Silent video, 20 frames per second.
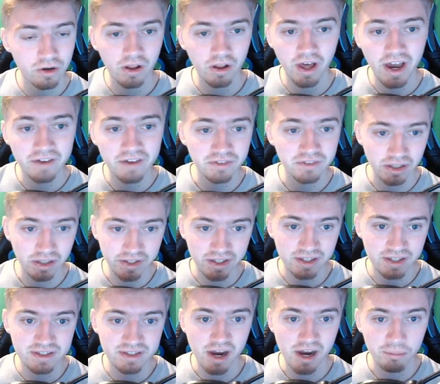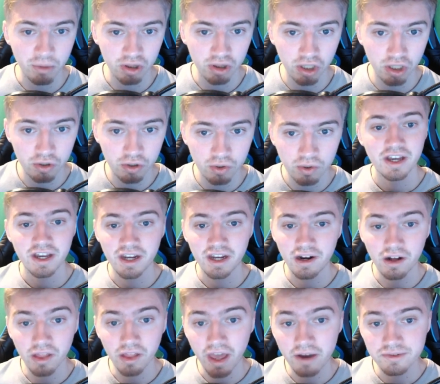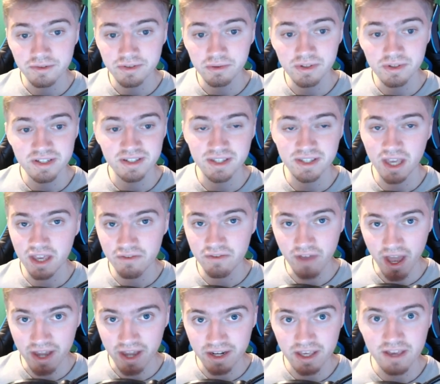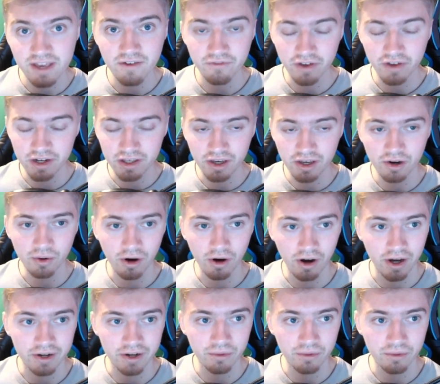I'll have the link down below, and it allows you to save any video on